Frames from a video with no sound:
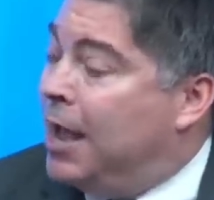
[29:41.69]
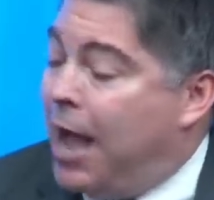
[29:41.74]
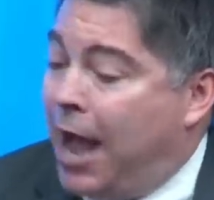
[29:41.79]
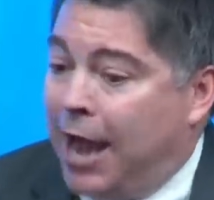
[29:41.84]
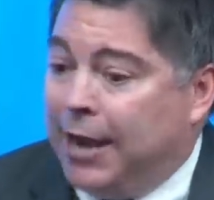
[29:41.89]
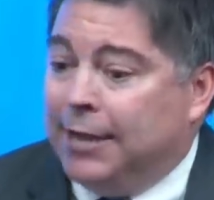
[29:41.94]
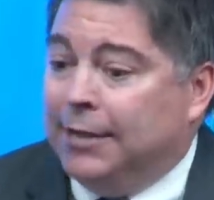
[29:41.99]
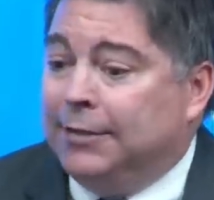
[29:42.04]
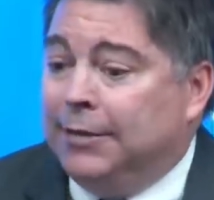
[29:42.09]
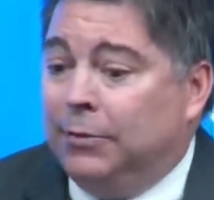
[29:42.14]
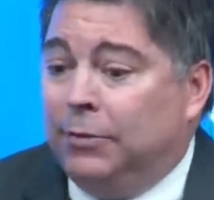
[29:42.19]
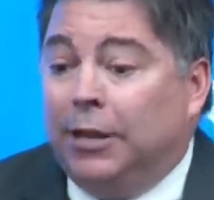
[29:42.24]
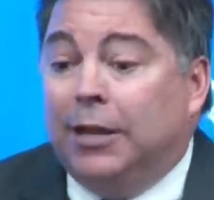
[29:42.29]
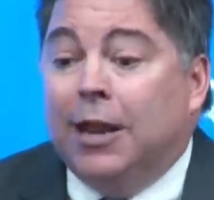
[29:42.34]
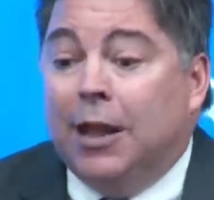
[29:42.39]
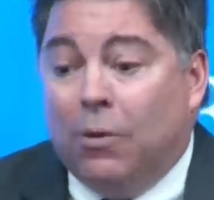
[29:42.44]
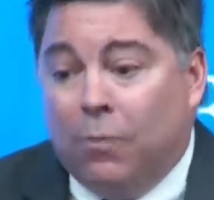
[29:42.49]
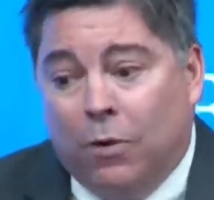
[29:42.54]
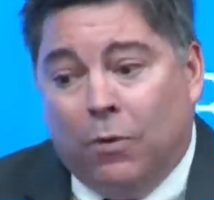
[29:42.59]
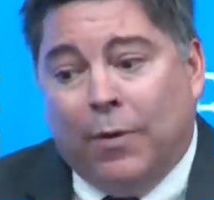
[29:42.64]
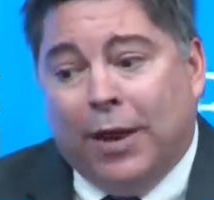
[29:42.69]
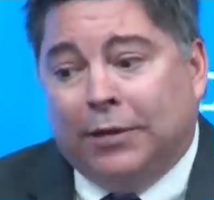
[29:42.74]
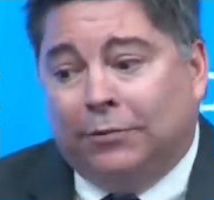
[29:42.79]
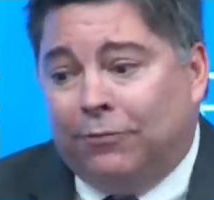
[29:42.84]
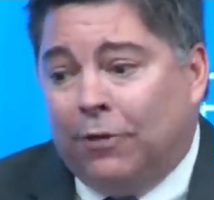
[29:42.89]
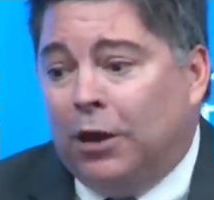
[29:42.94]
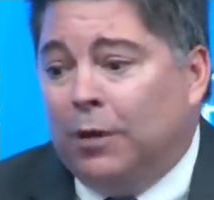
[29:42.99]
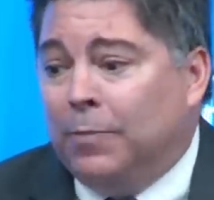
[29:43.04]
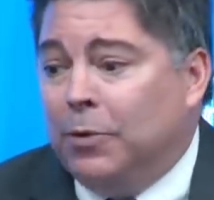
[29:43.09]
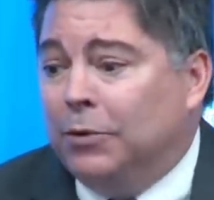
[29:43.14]
How do you deal with it? Well, waste,
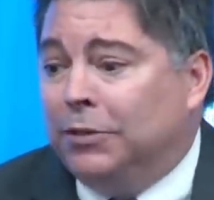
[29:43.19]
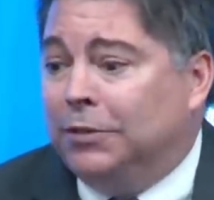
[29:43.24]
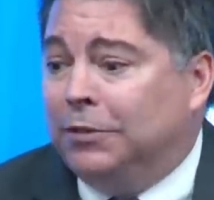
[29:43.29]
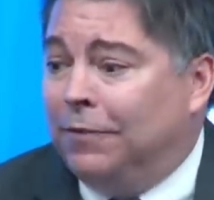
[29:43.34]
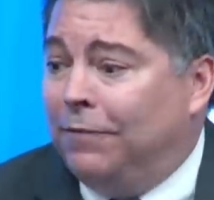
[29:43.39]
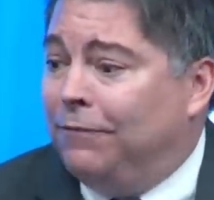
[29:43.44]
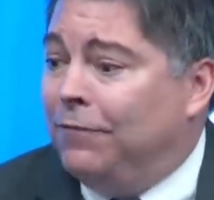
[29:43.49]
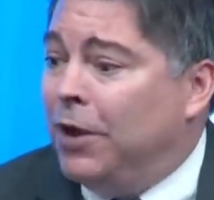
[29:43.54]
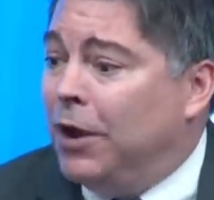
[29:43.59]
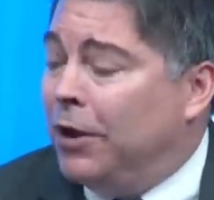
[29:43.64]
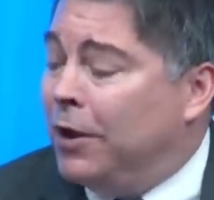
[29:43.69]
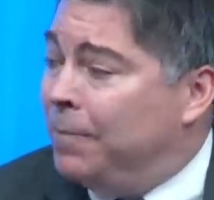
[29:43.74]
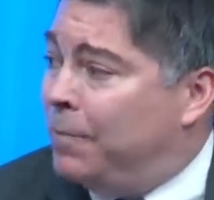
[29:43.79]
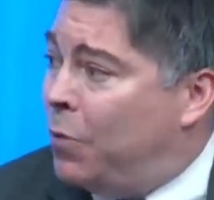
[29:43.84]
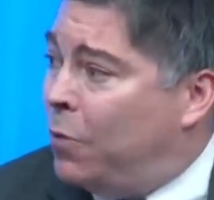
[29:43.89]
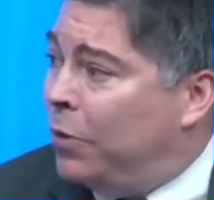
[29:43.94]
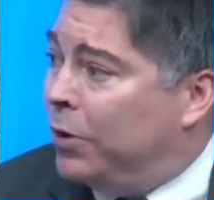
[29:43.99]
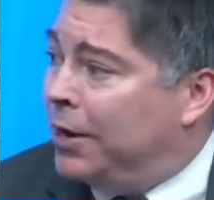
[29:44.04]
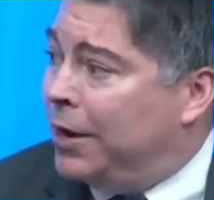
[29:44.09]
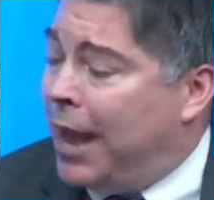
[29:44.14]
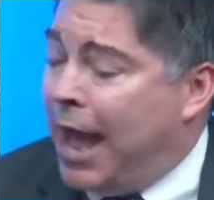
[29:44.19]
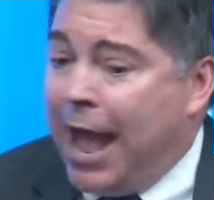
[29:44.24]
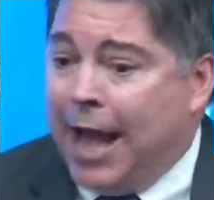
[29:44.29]
fraud, and abuse is a very important